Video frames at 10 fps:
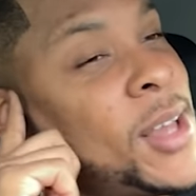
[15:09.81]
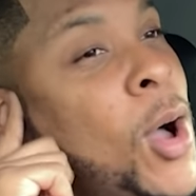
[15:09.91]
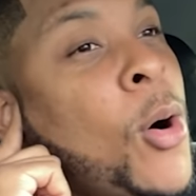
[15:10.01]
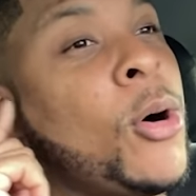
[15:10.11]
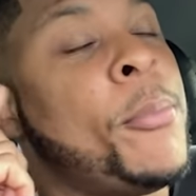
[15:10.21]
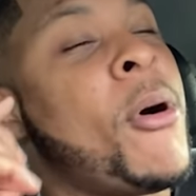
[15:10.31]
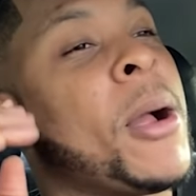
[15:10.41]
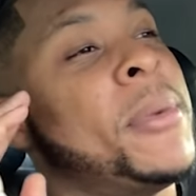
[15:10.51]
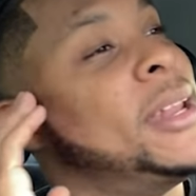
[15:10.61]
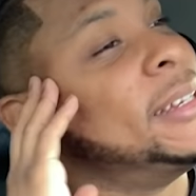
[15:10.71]
Whole
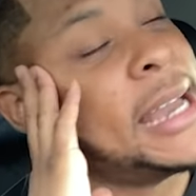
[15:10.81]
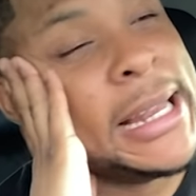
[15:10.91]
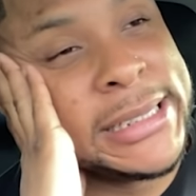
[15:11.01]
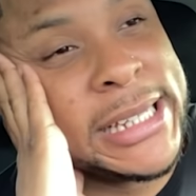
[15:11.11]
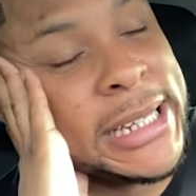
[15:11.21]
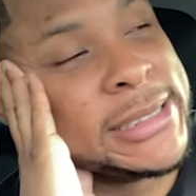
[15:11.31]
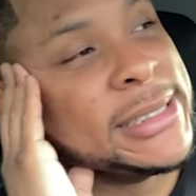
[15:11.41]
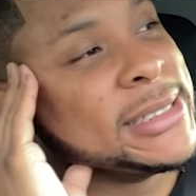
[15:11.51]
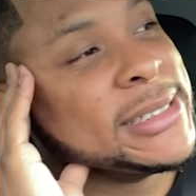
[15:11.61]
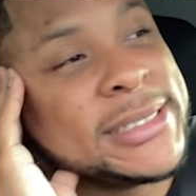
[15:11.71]
apartment in Dallas,
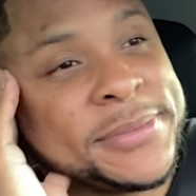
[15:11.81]
Texas.